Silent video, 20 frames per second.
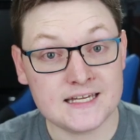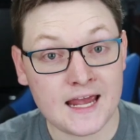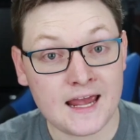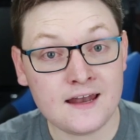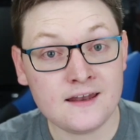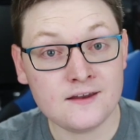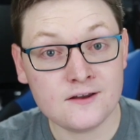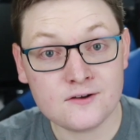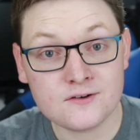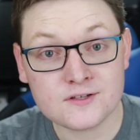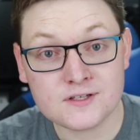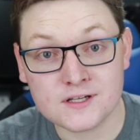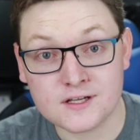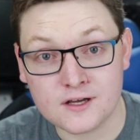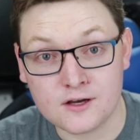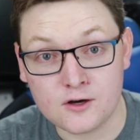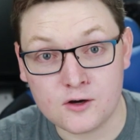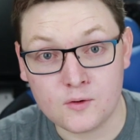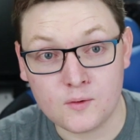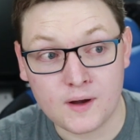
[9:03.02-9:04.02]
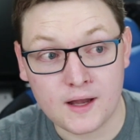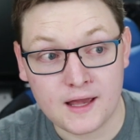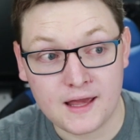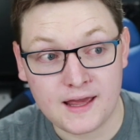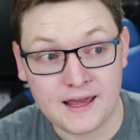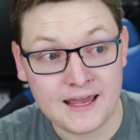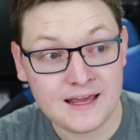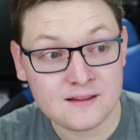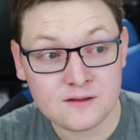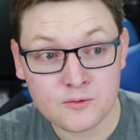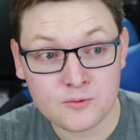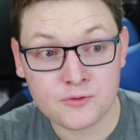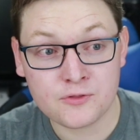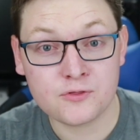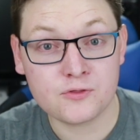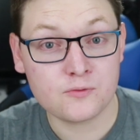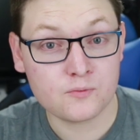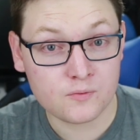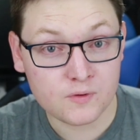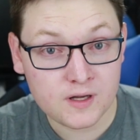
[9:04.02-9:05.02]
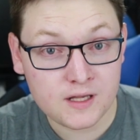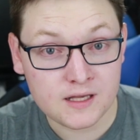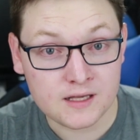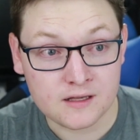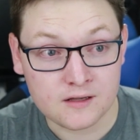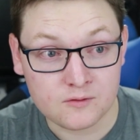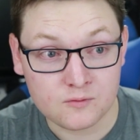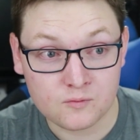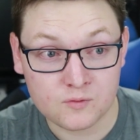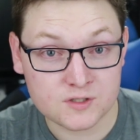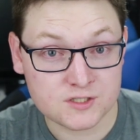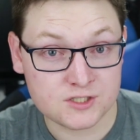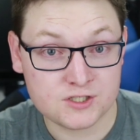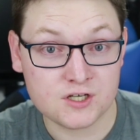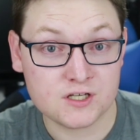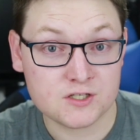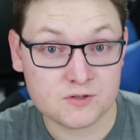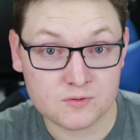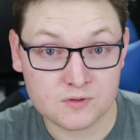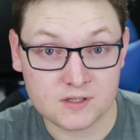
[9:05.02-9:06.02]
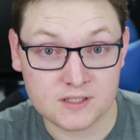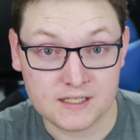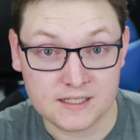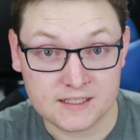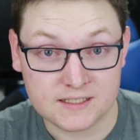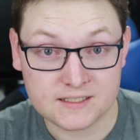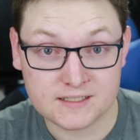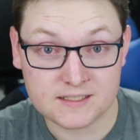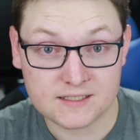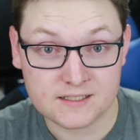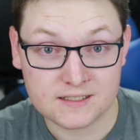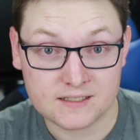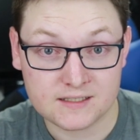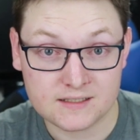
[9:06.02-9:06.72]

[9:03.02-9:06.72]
10 years ago, Halo 3 was just released.